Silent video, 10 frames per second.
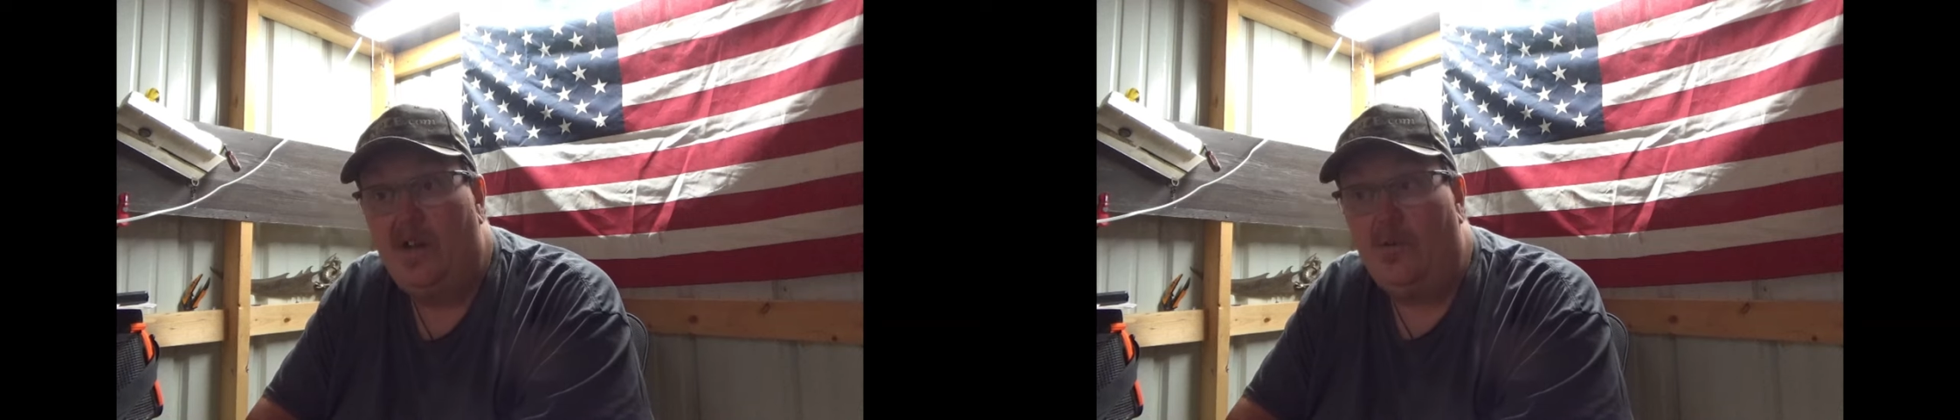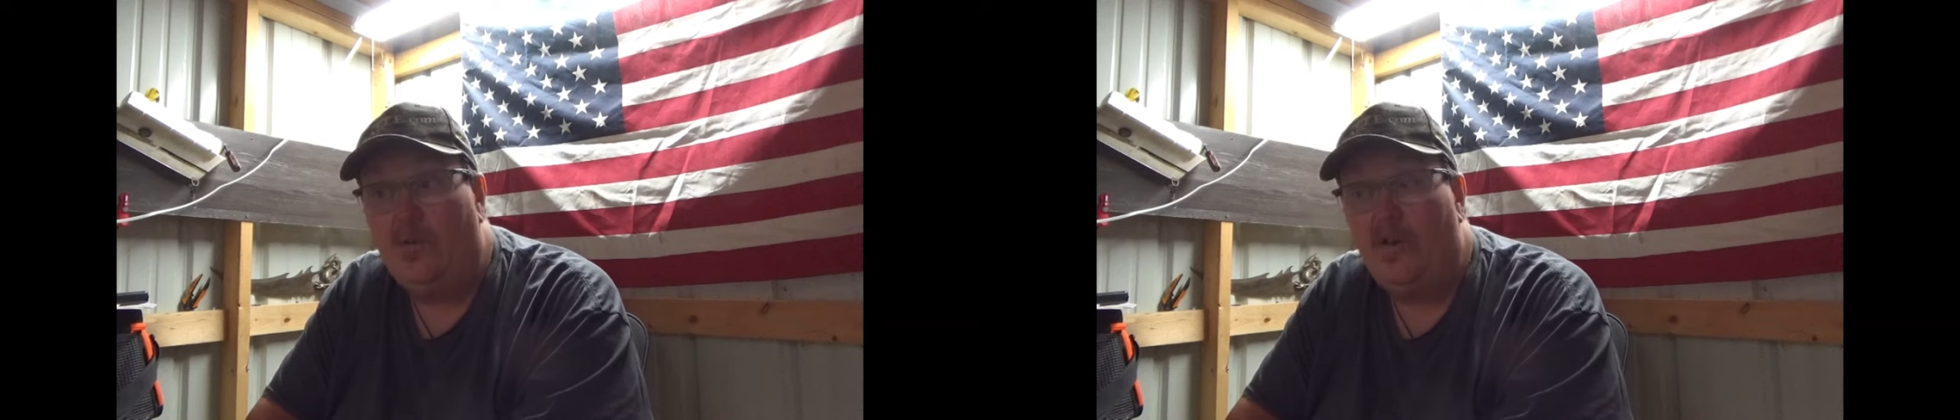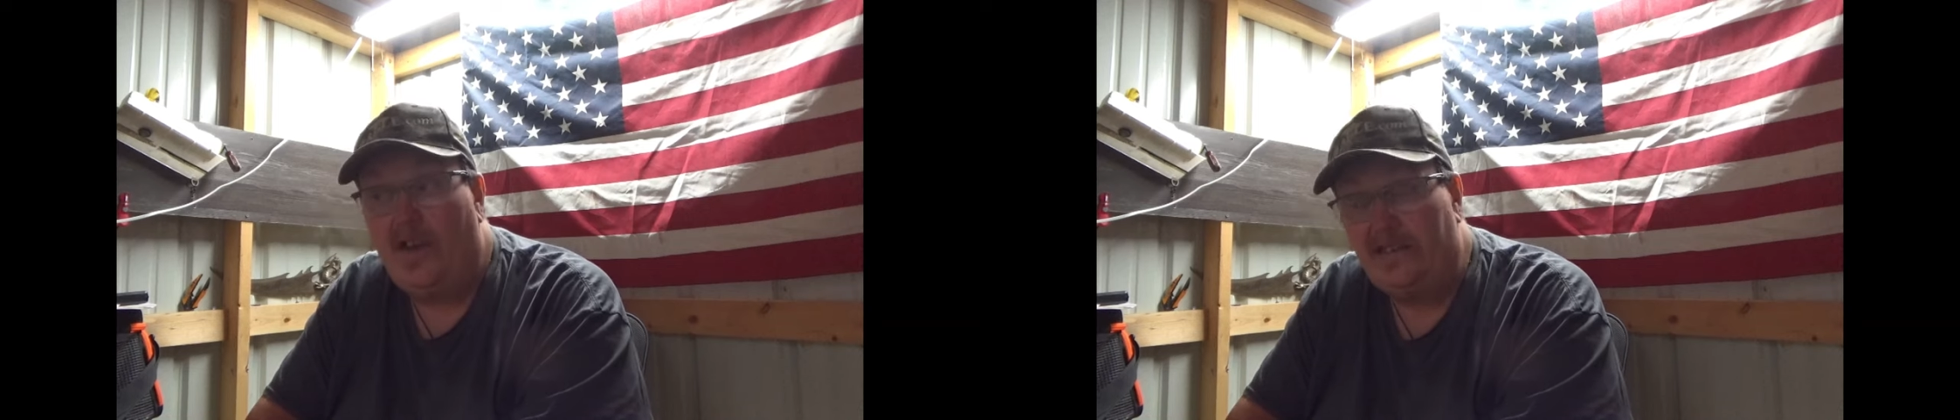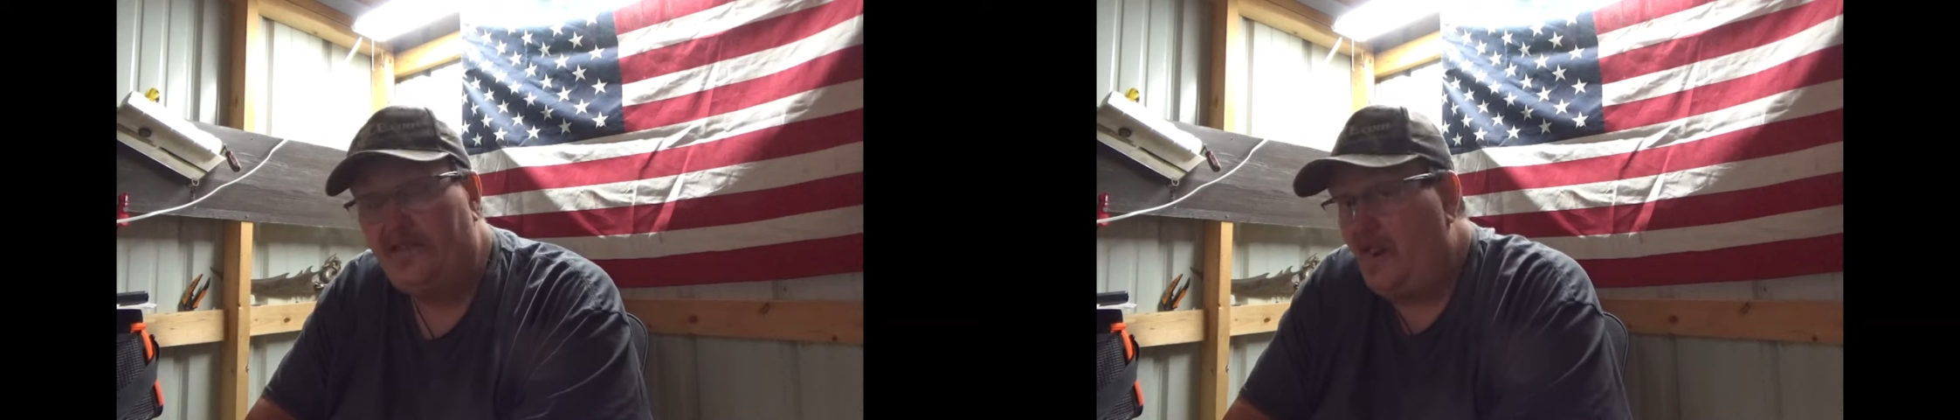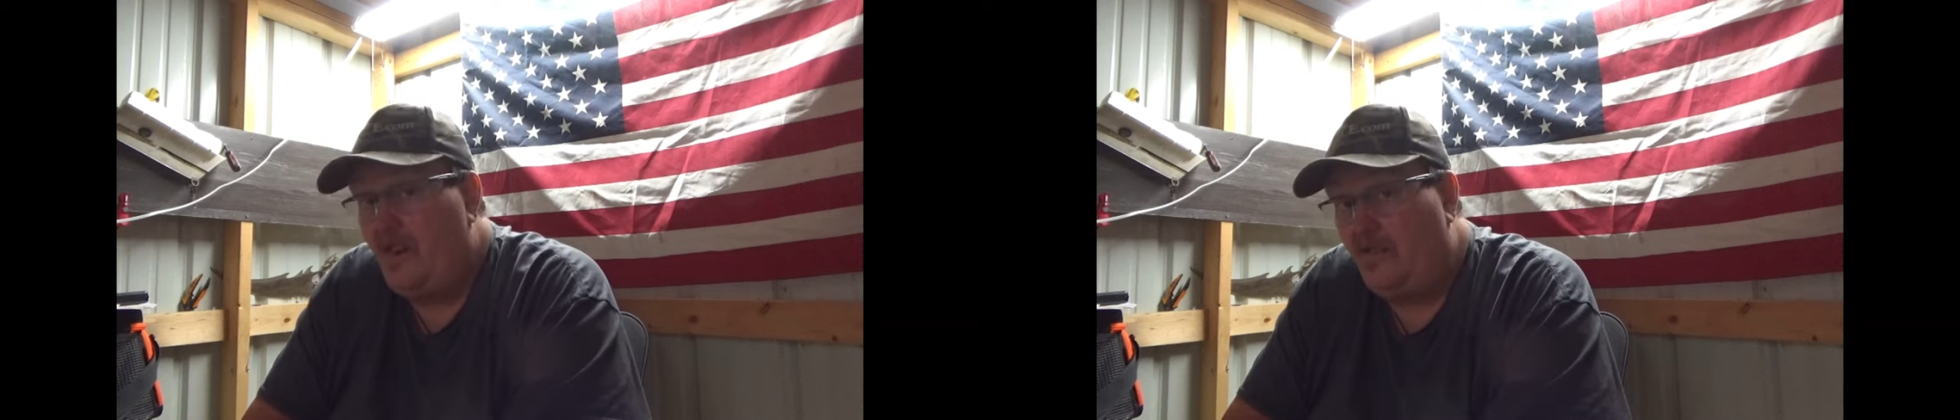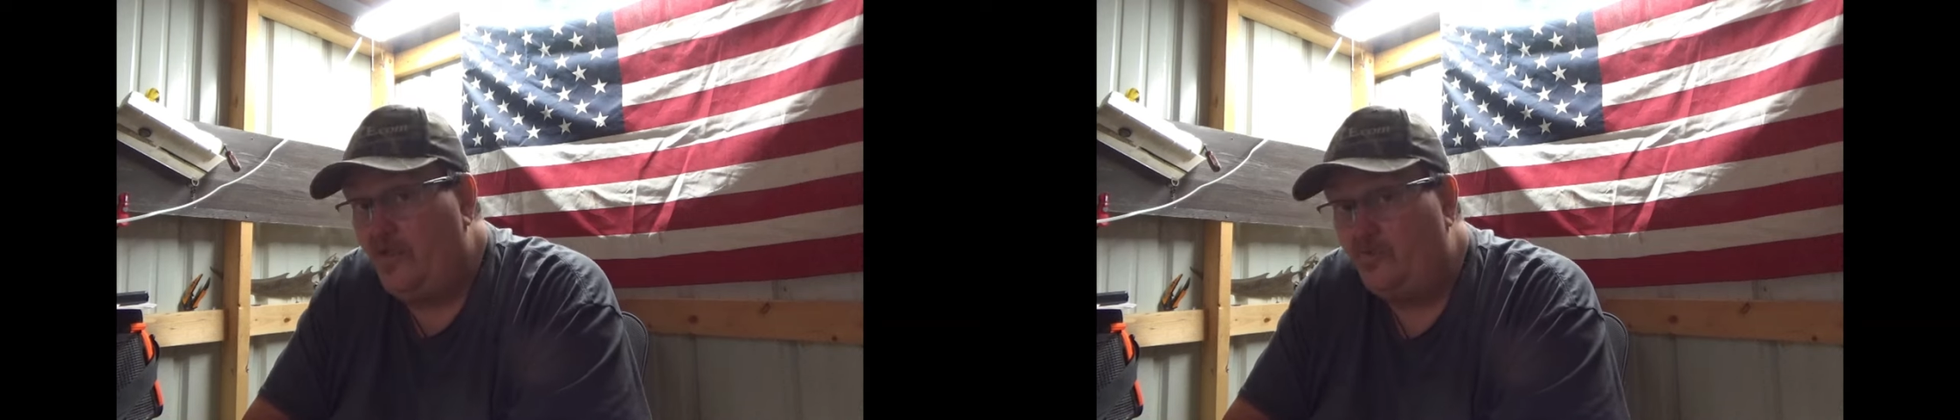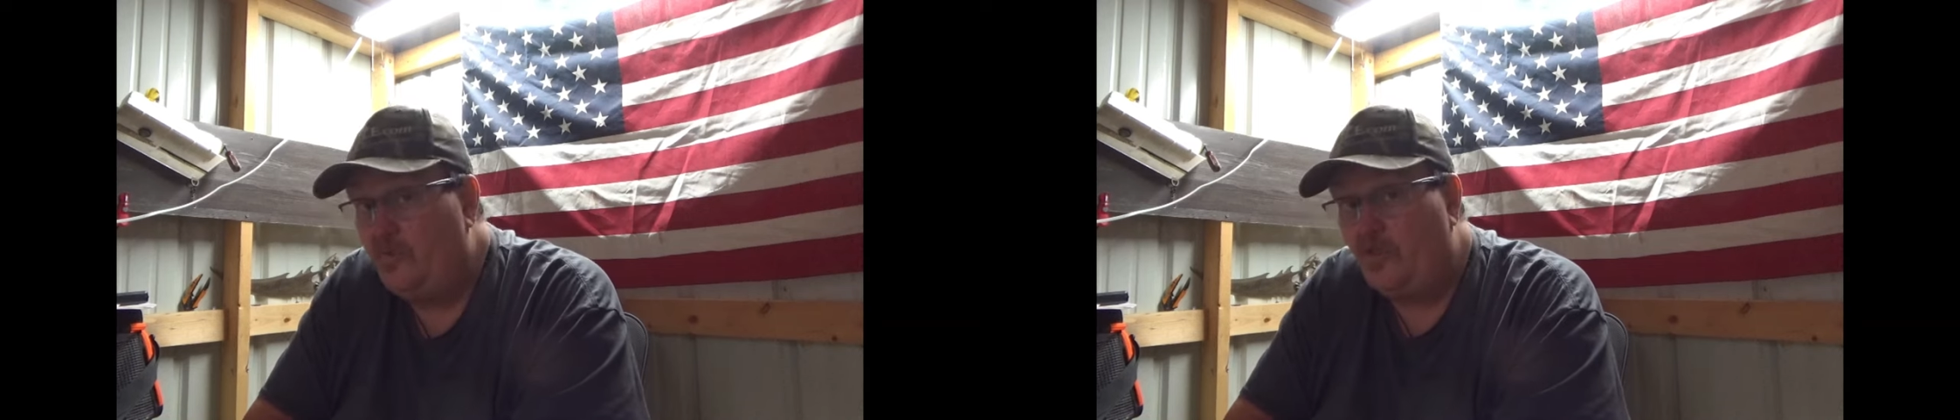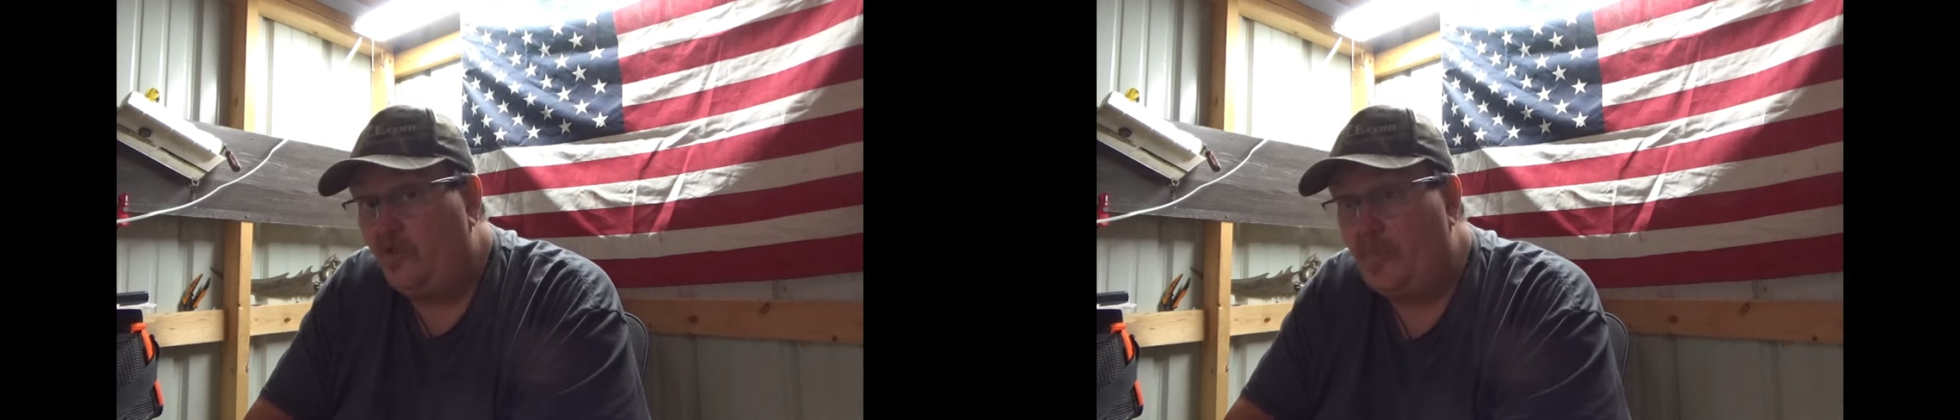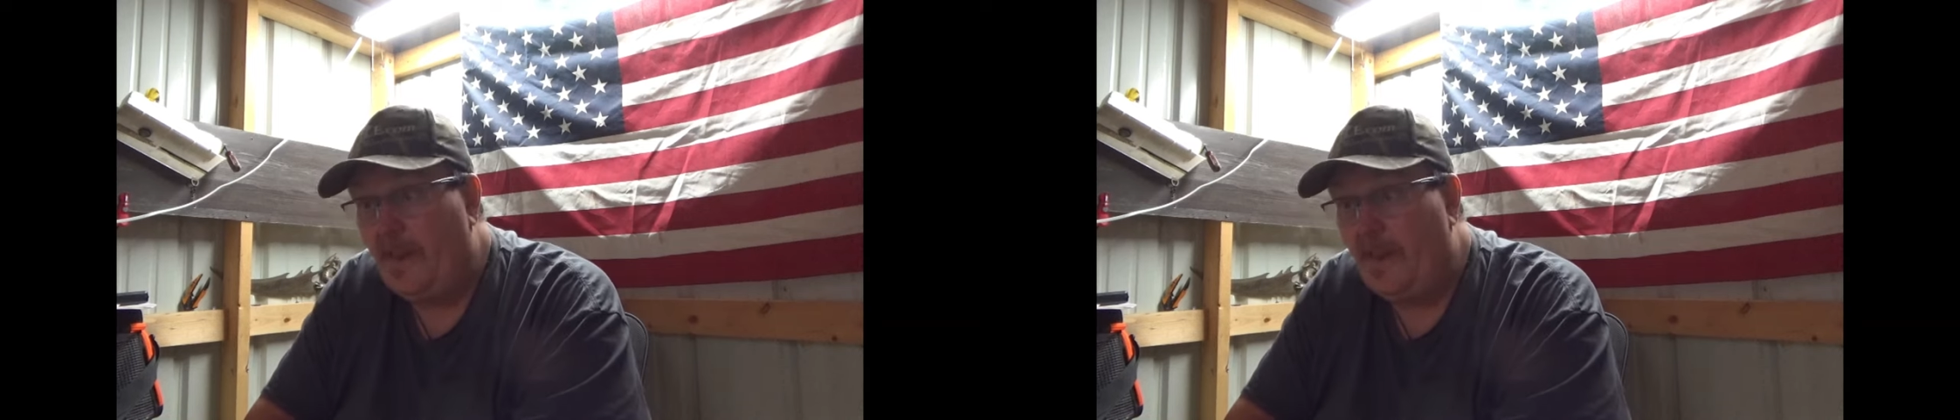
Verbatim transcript: or as an heirloom and you're going to